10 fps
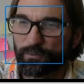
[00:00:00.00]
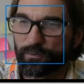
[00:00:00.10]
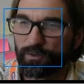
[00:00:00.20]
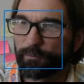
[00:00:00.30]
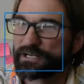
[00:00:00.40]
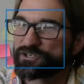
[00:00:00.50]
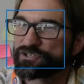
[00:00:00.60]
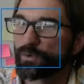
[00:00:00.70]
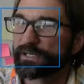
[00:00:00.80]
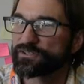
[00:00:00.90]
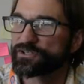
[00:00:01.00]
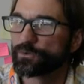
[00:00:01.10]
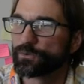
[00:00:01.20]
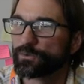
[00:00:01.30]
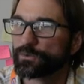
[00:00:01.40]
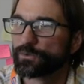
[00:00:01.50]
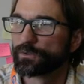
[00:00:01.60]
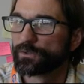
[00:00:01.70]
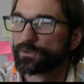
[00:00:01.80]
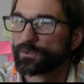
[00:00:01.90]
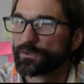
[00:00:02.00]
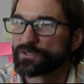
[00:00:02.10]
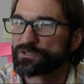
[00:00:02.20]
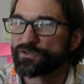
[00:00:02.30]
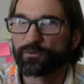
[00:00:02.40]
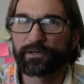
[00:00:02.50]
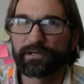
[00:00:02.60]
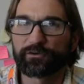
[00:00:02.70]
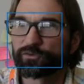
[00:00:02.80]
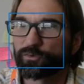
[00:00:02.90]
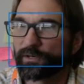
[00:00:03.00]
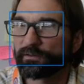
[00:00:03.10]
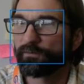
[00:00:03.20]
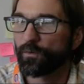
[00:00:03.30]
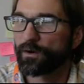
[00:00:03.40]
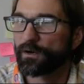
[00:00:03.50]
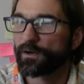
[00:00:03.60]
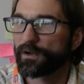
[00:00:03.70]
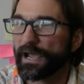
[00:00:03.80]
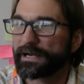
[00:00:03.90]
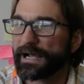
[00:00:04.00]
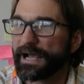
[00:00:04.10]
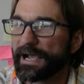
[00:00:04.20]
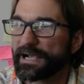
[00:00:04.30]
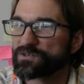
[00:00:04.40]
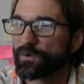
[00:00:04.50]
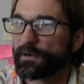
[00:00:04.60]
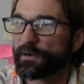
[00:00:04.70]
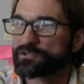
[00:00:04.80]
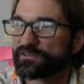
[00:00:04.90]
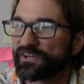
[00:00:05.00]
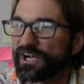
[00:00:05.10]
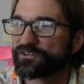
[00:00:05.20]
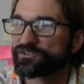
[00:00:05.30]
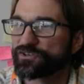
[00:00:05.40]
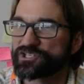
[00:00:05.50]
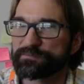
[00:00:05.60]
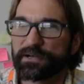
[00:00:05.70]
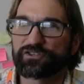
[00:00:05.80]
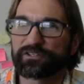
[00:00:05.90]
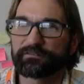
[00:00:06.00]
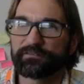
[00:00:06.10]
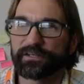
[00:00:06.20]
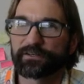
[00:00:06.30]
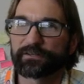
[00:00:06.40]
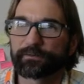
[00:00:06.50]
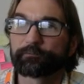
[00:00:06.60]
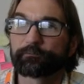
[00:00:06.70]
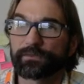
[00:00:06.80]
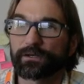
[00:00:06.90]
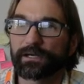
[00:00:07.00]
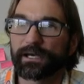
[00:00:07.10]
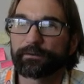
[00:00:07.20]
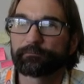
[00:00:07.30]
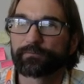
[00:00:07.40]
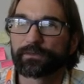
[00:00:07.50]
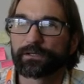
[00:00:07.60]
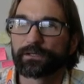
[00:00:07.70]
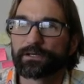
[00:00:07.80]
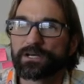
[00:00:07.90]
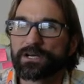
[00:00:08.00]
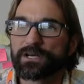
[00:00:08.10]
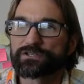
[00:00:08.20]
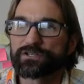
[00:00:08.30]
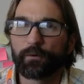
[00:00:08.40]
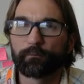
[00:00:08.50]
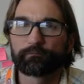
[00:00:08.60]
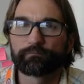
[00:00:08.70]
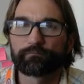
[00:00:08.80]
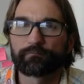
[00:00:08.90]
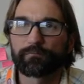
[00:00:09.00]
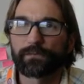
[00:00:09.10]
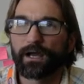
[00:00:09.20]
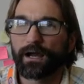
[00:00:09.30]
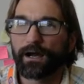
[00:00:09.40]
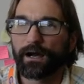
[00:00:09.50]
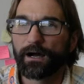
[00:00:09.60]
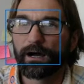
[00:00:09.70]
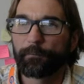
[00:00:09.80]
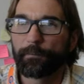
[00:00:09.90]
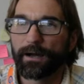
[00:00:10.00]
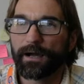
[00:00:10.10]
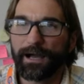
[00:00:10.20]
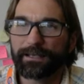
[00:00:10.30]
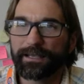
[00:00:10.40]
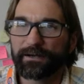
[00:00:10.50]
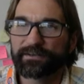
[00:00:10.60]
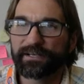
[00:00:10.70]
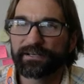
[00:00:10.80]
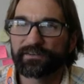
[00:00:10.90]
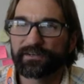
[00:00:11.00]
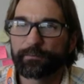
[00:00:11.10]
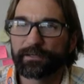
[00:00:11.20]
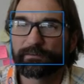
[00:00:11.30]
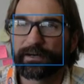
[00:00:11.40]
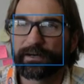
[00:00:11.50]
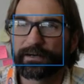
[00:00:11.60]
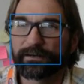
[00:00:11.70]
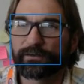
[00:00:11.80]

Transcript: So we're on page 22, 3 through 24, and I ask what powers of Congress are especially feared? Okay, so um, I guarantee it's going to be right here.